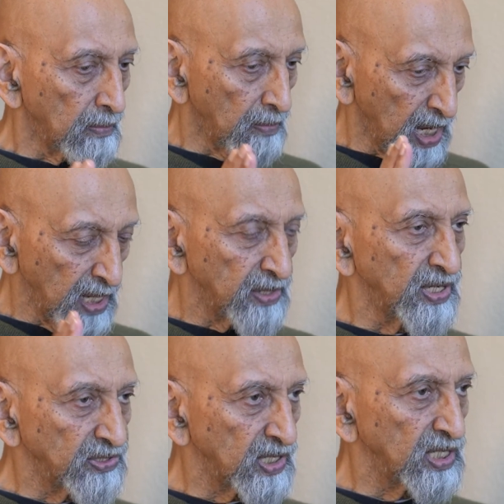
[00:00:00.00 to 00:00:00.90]
main
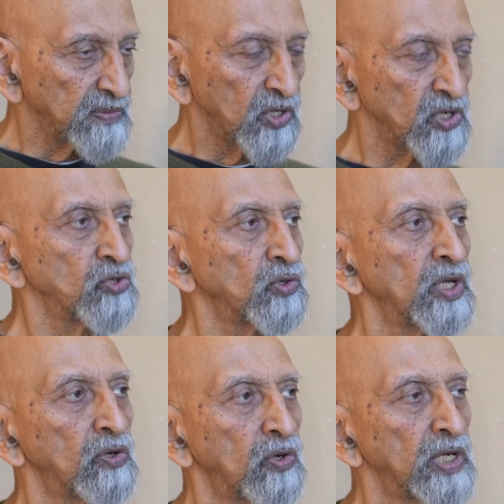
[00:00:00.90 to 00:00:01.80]
reason is because you
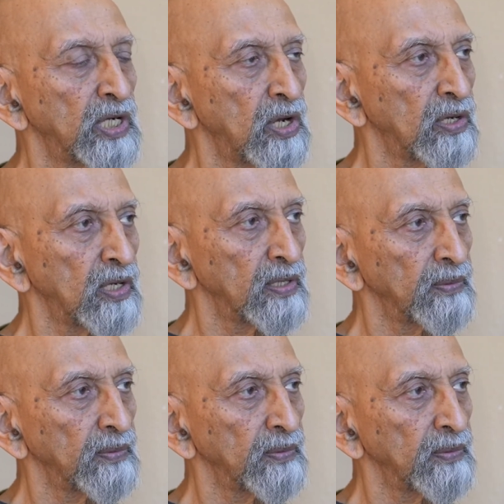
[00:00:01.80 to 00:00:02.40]
can hold it longer.